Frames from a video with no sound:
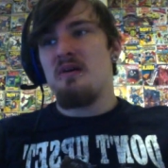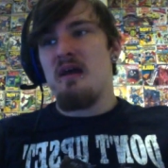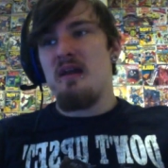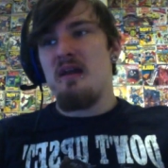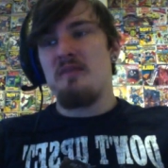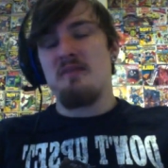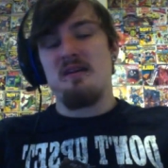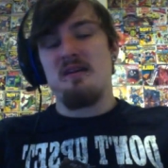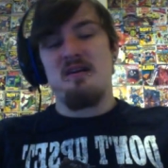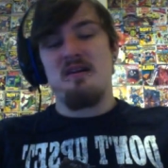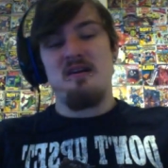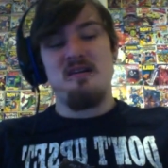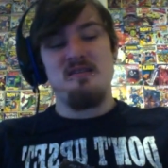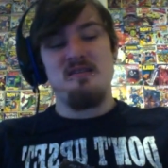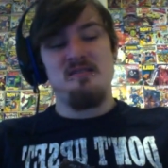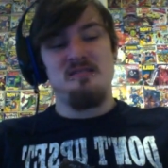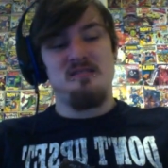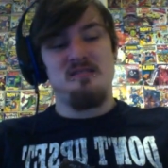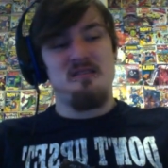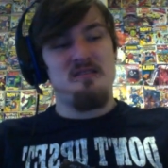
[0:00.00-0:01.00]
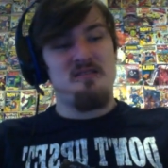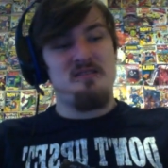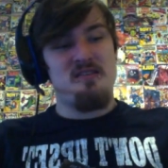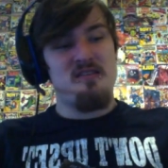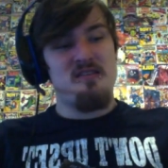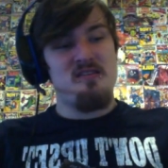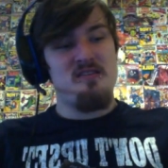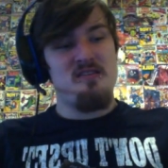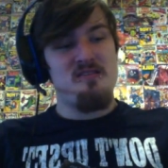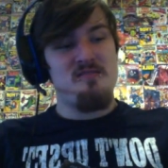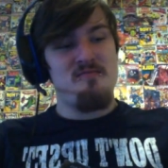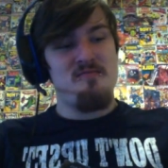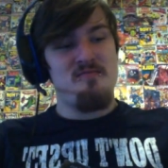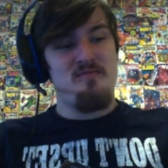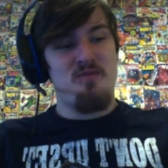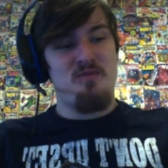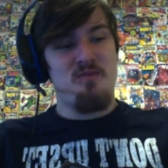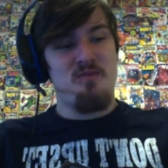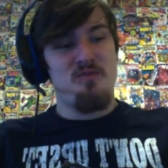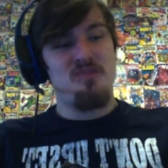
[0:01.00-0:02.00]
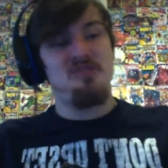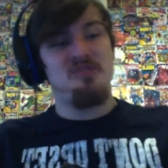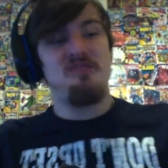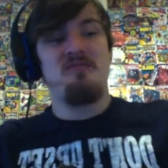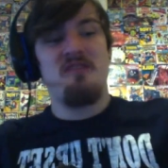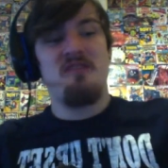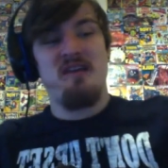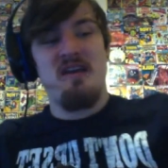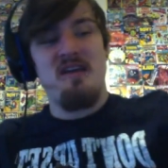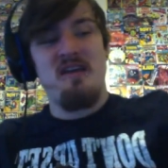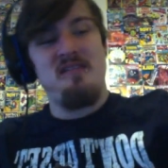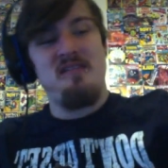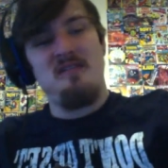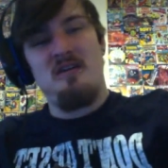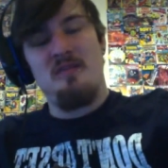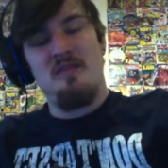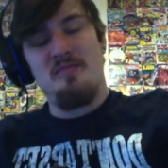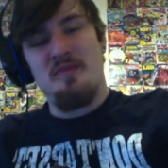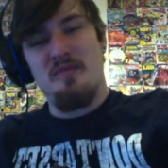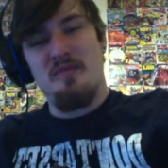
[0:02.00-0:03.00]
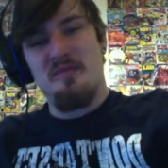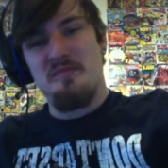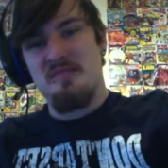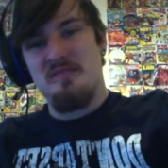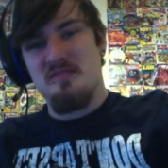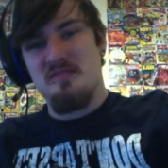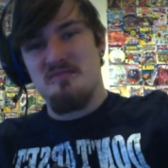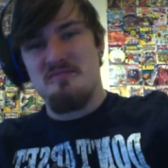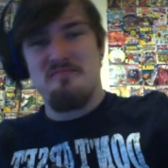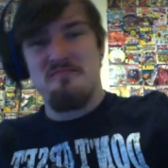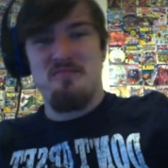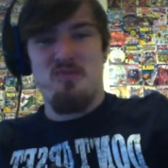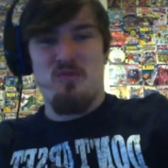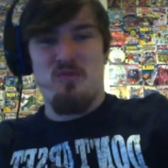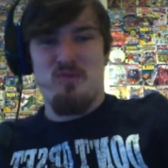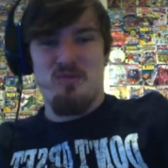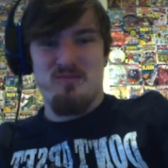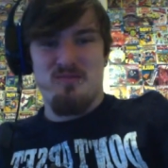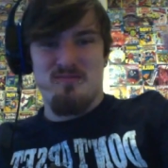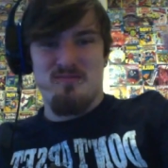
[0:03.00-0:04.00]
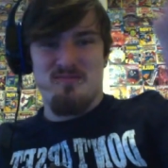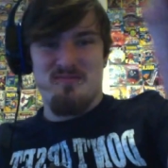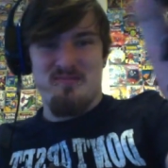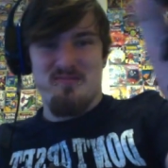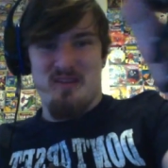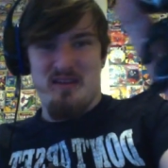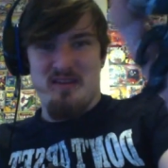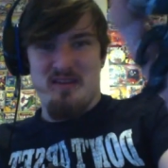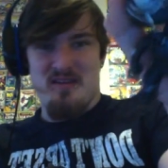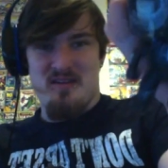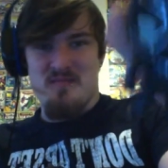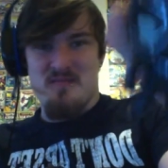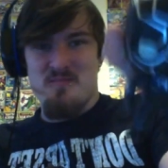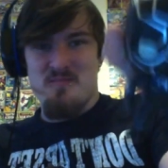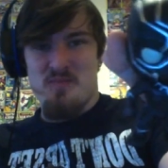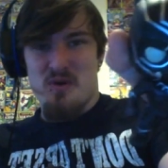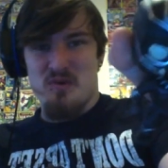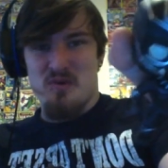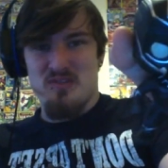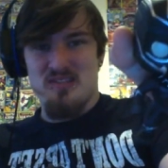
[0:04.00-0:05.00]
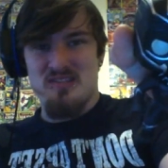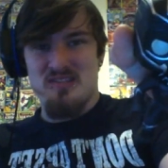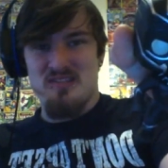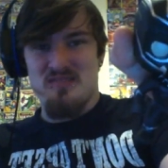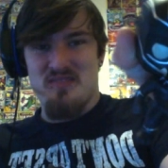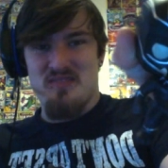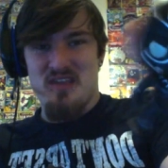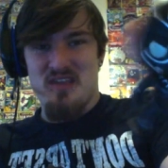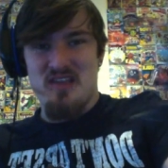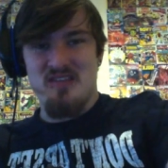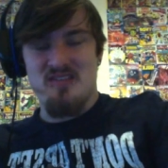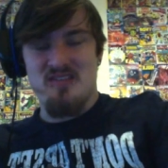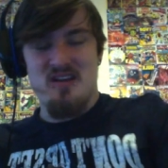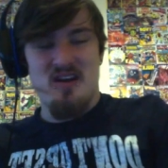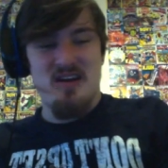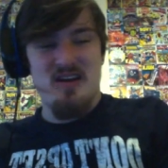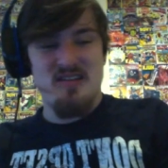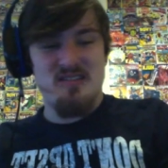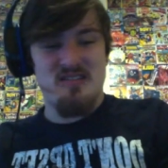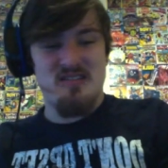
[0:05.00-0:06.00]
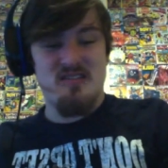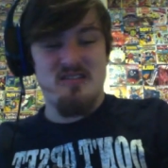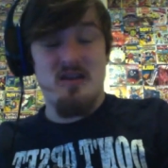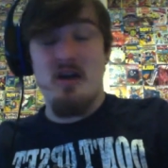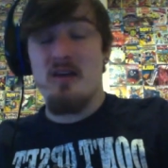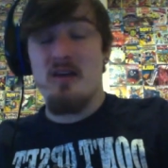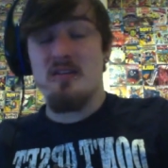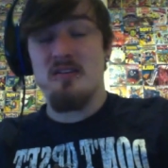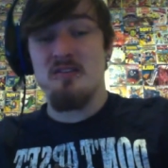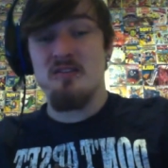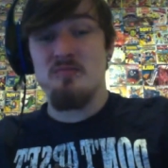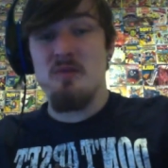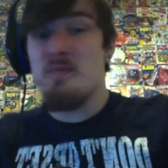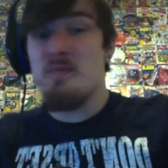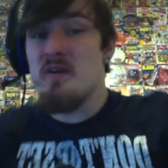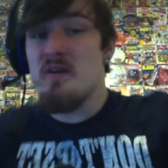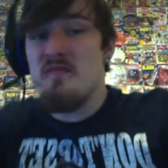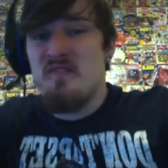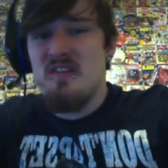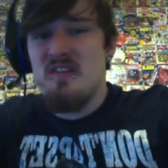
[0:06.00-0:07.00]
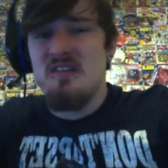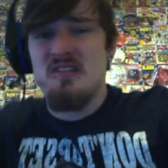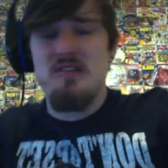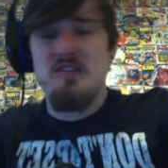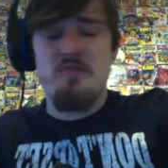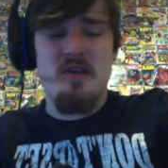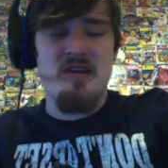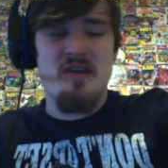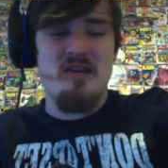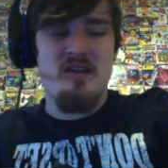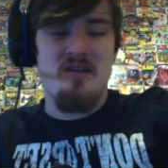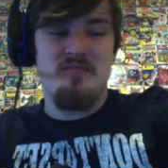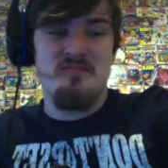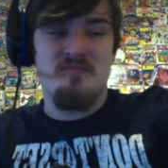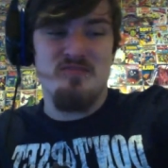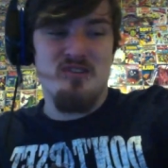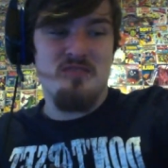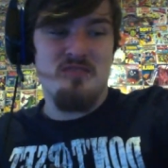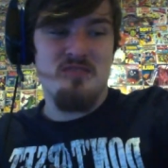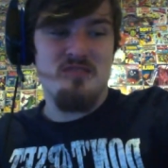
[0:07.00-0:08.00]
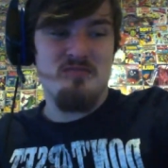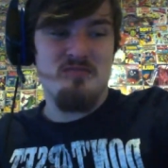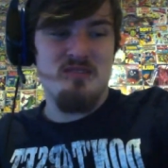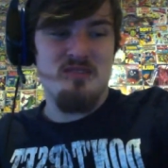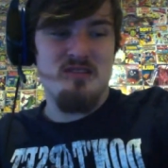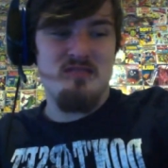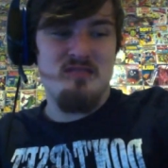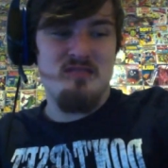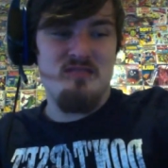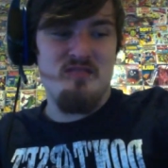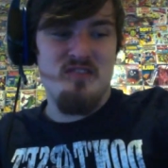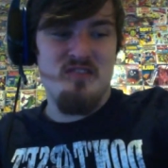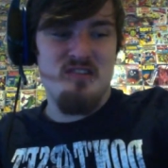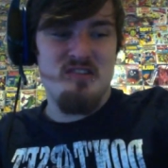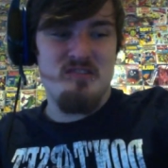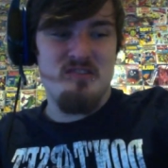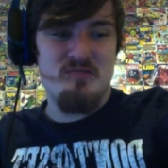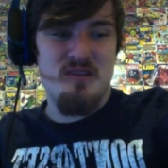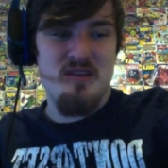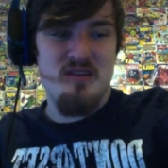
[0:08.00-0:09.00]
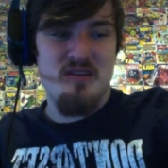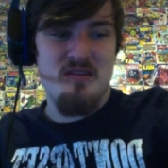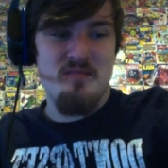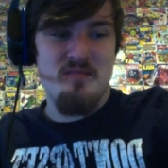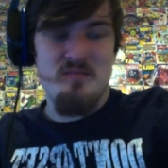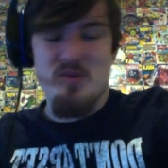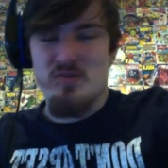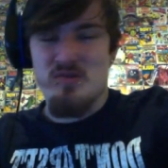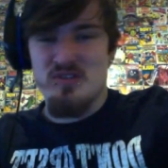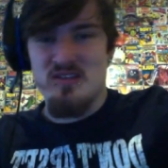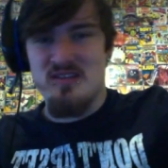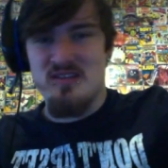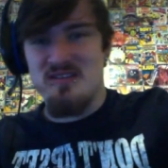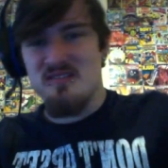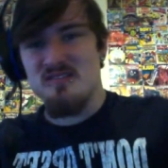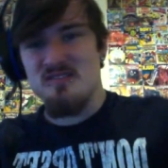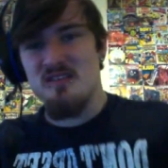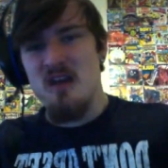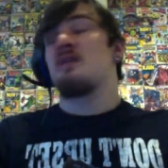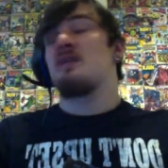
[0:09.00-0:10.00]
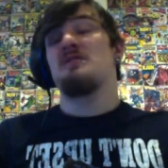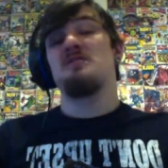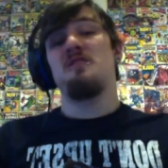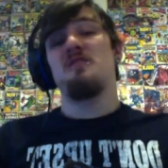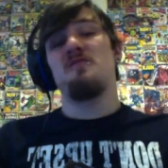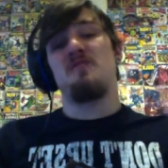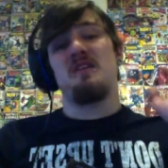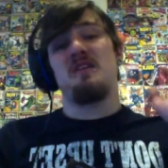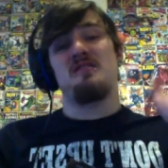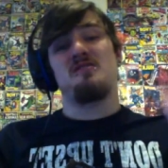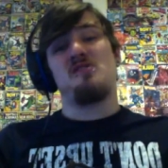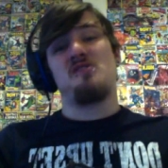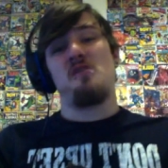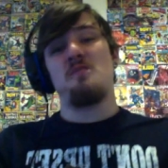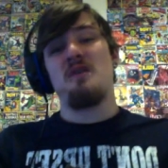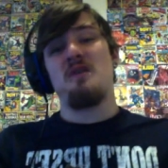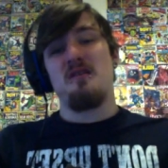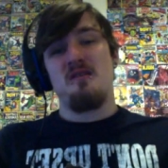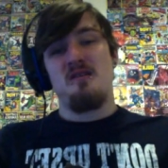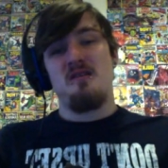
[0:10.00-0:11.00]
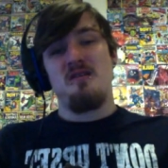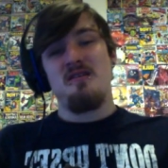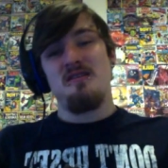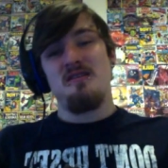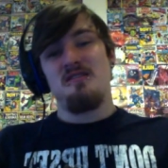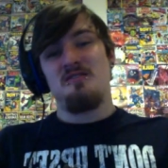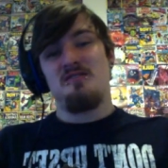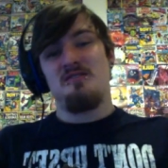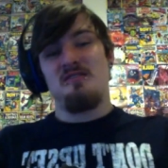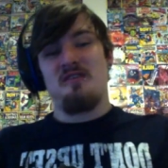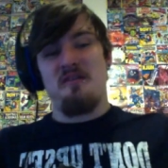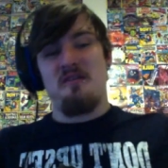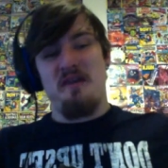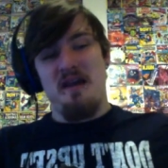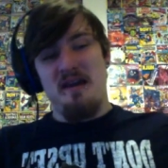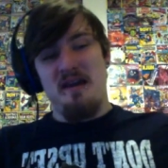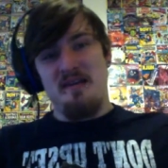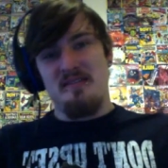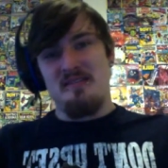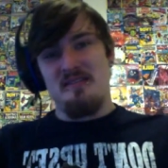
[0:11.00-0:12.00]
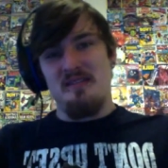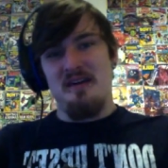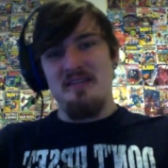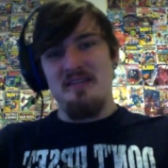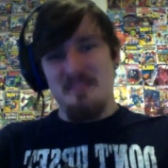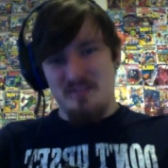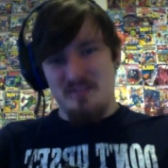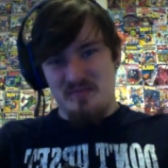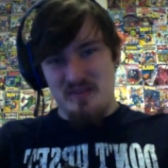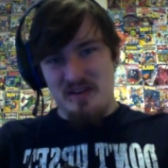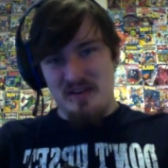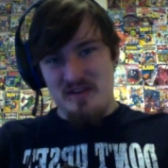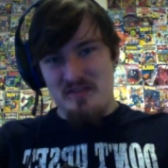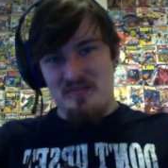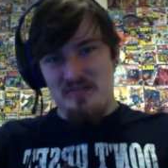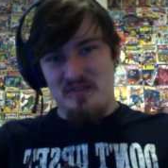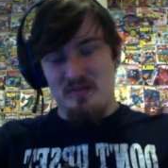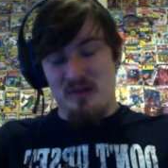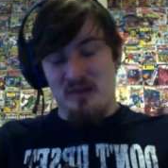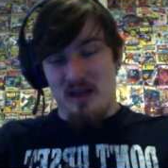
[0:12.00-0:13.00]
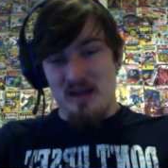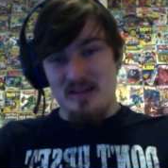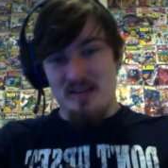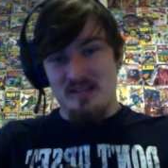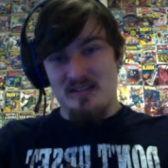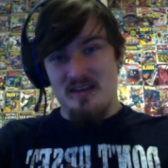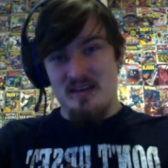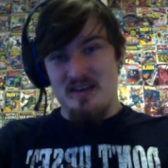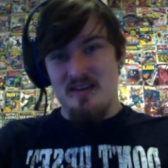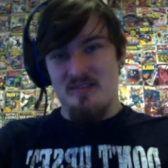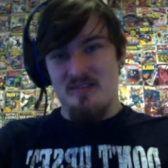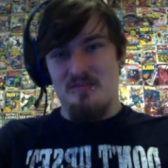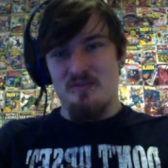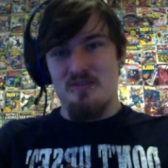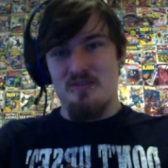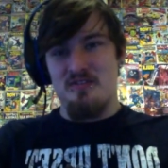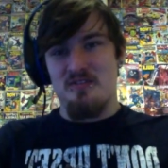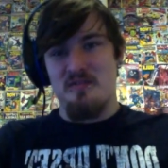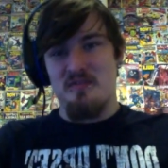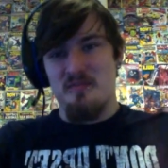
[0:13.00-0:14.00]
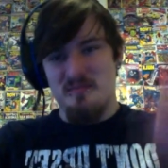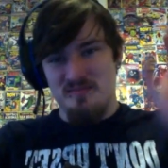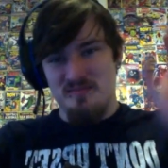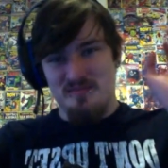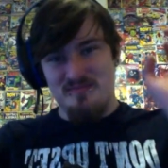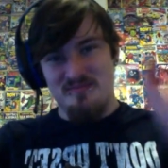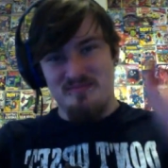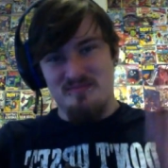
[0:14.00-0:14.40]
anyway, guys, thank you for tuning in. I'll probably be doing more like unboxings of these guys because uh, when my infinity crate comes i'll be doing infinity crate unboxings don't forget to comment guys you can go ahead and like this video if you liked it or you can